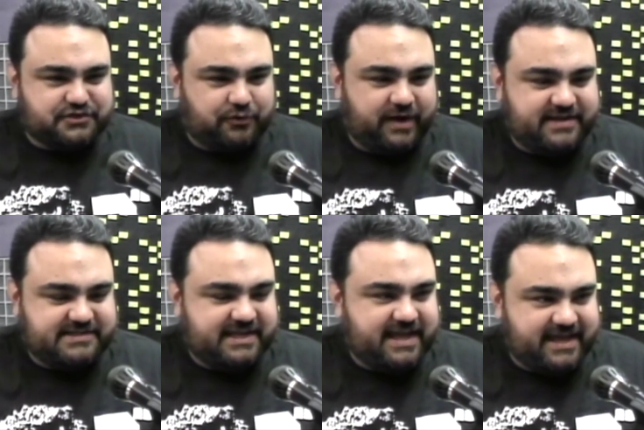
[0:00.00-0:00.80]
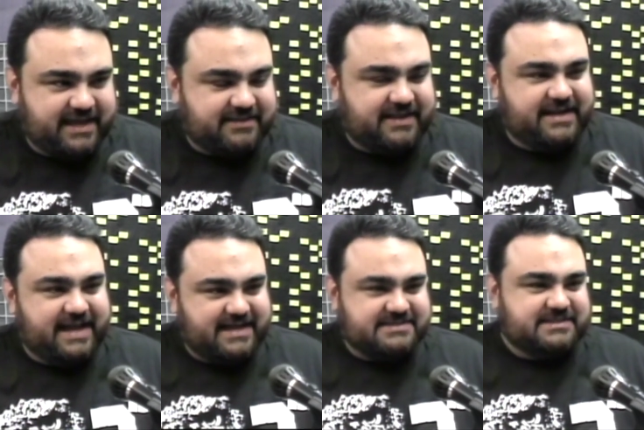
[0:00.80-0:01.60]
crazy hit that he
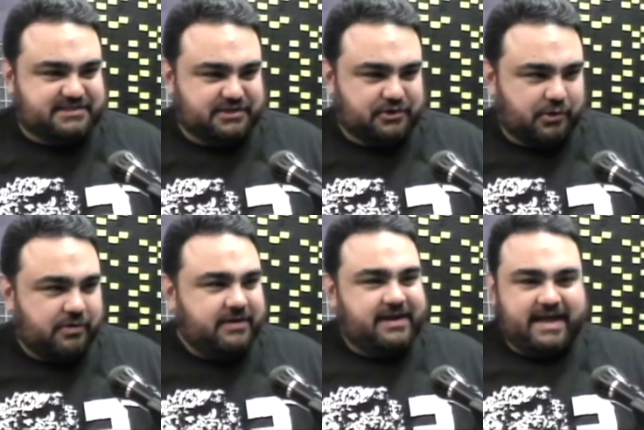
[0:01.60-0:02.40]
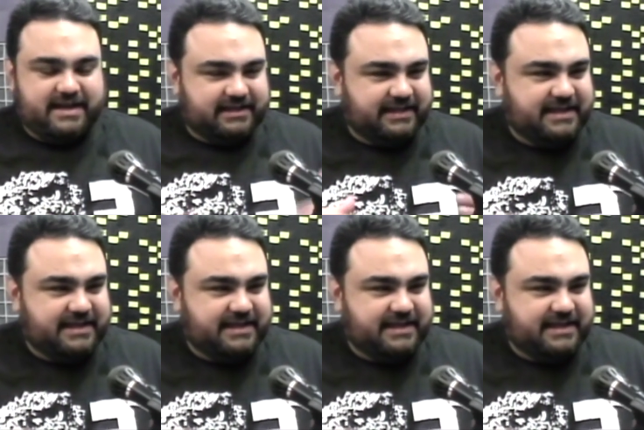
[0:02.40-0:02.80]
has to do, and it leads